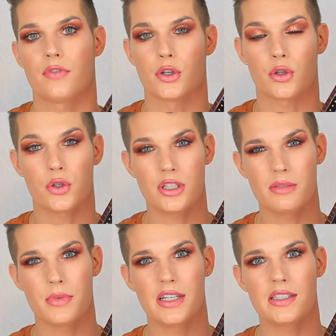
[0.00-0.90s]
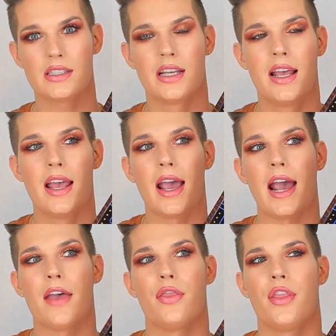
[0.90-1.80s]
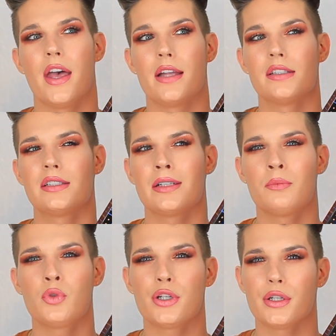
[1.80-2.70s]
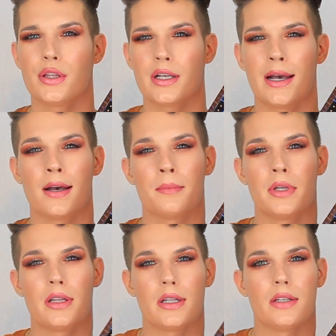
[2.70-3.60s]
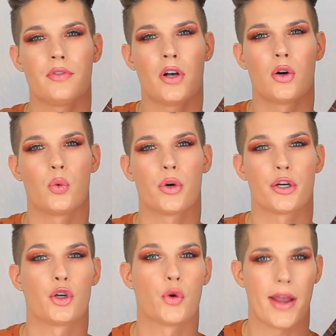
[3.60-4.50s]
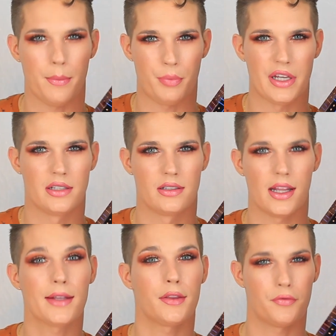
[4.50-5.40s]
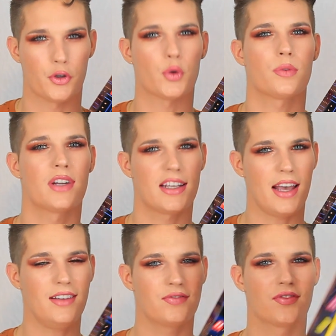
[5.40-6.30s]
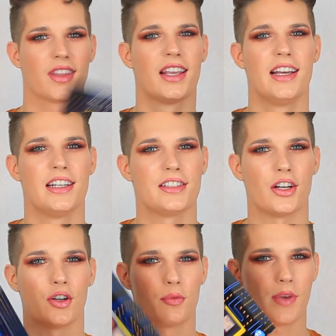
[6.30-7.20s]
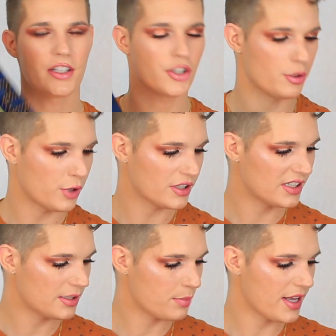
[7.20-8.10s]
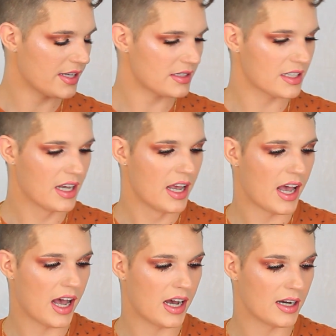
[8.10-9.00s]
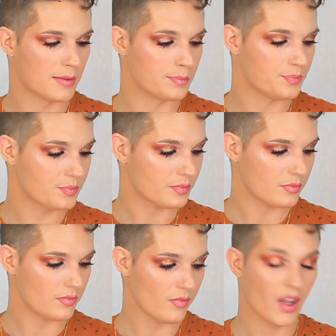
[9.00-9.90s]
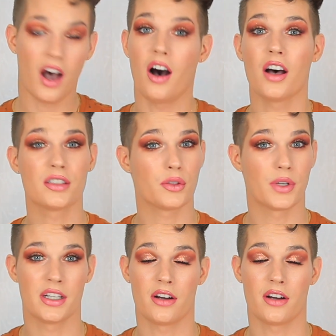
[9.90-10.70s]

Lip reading: for Christmas, and then somewhere in the comment leave code word grape, like the fruit, okay? So make sure you participate. I'll also run it